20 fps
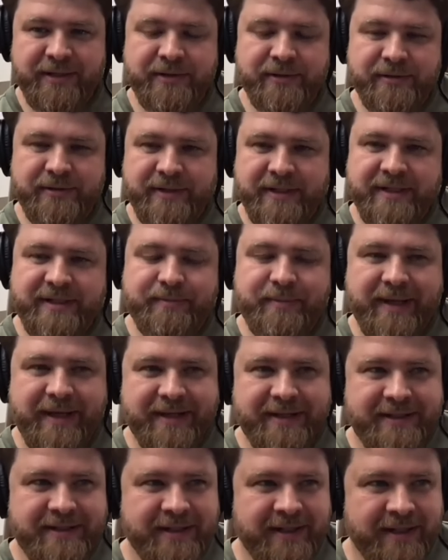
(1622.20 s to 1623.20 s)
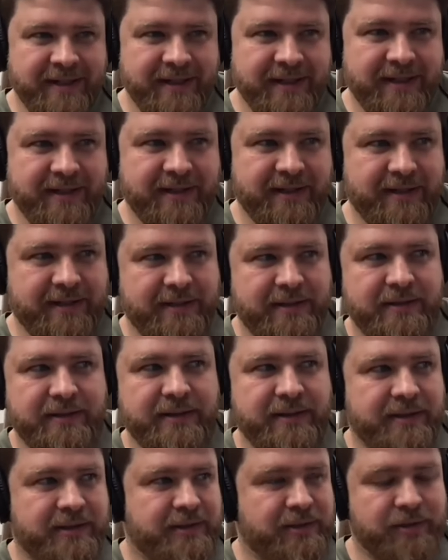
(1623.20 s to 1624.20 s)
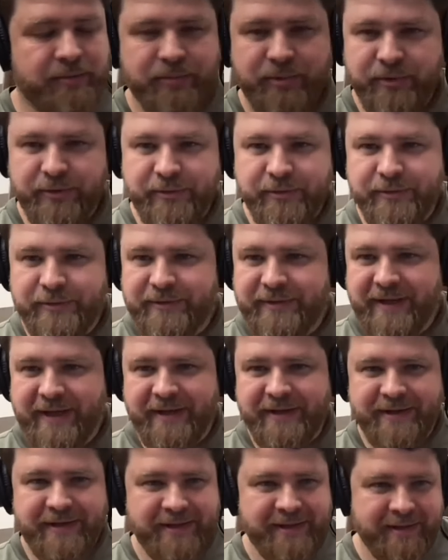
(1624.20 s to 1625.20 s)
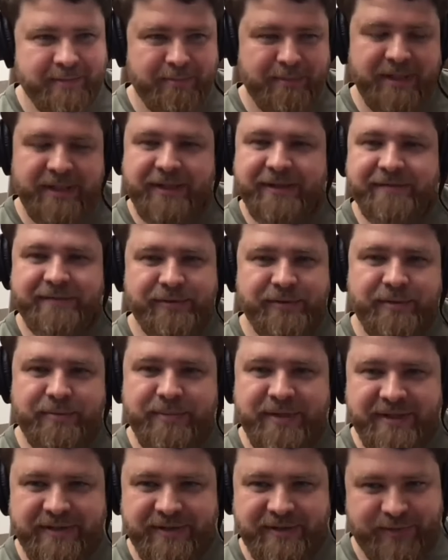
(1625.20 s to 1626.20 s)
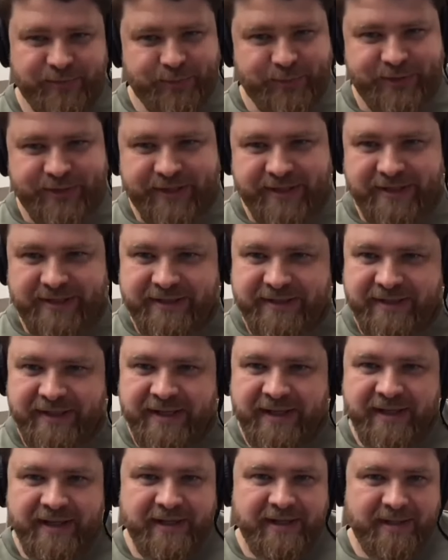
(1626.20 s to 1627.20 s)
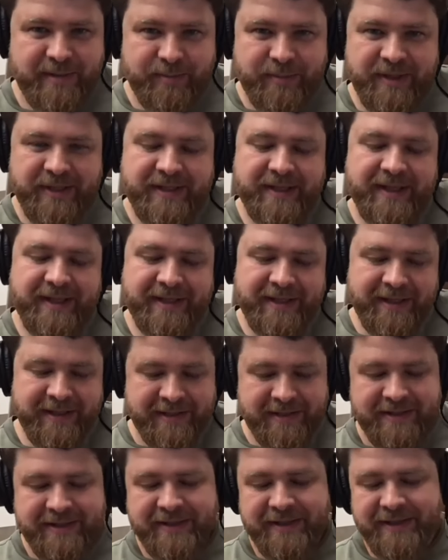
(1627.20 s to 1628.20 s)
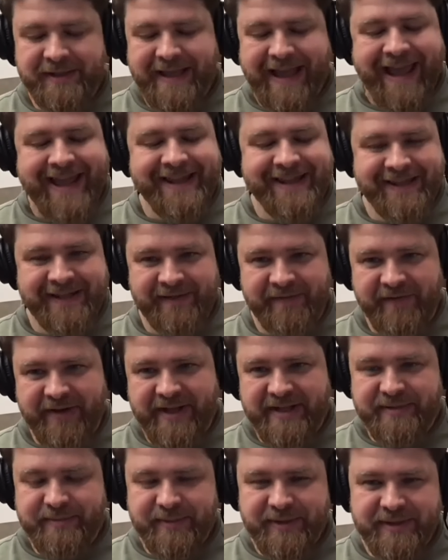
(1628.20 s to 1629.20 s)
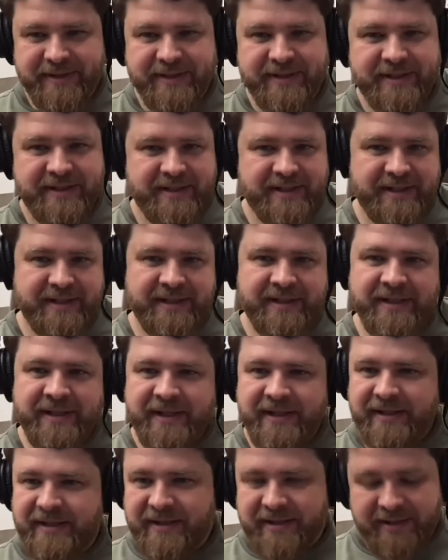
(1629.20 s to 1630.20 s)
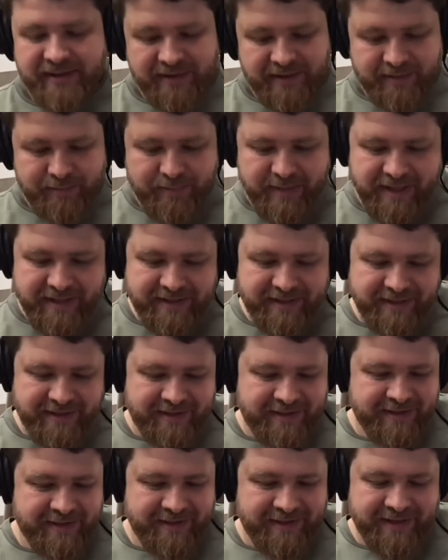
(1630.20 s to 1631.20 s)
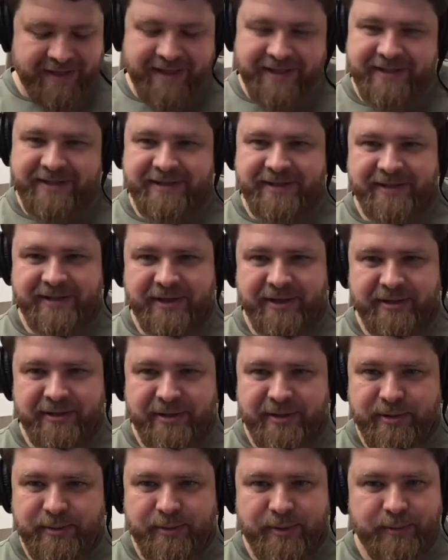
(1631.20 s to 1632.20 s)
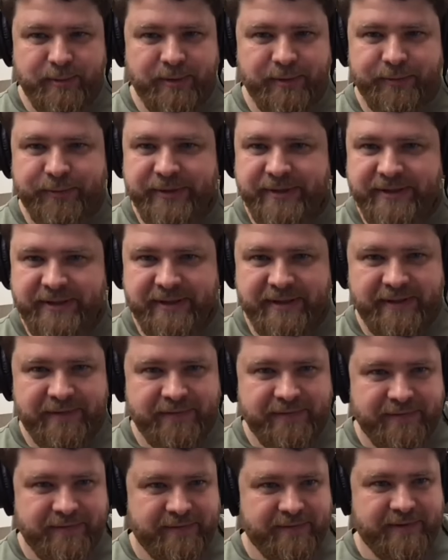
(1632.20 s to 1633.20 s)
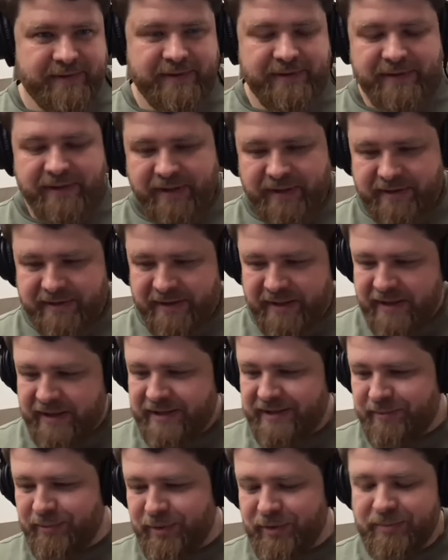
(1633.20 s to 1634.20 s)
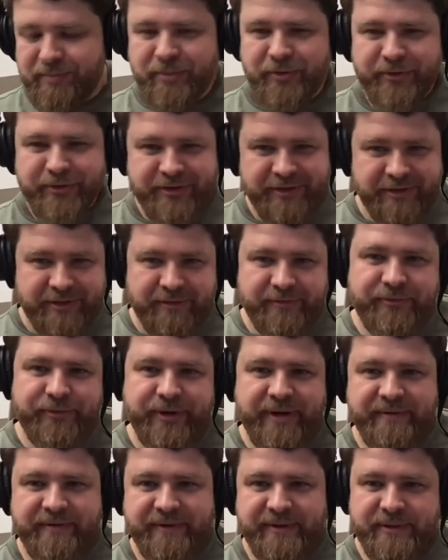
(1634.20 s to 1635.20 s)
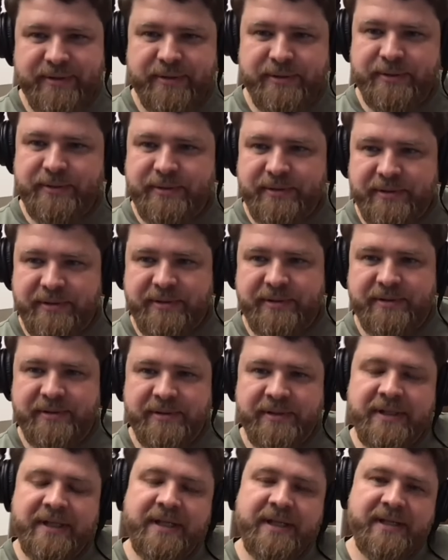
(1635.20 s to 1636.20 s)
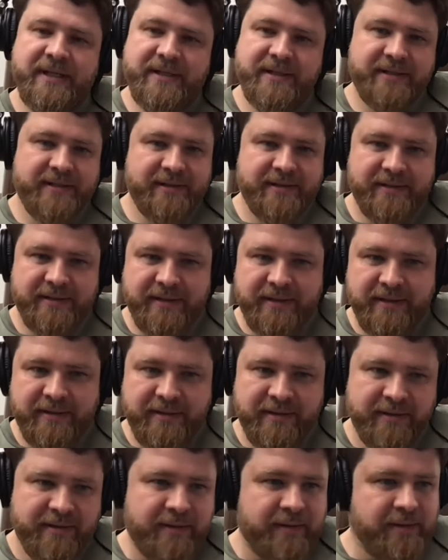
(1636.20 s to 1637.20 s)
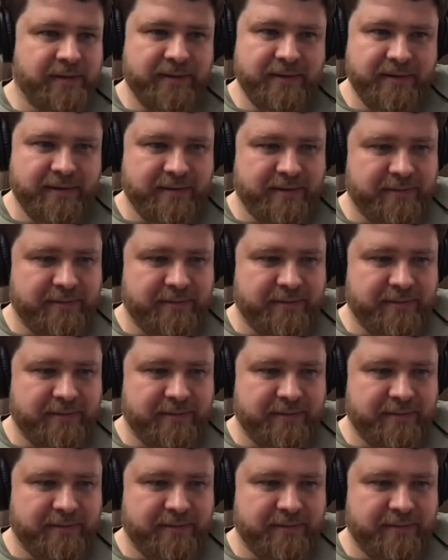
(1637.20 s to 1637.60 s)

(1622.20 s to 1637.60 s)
I don't expect it to produce any meaningful business results, but it is still an investment. In the best case scenario, we will receive like small portion of revenue in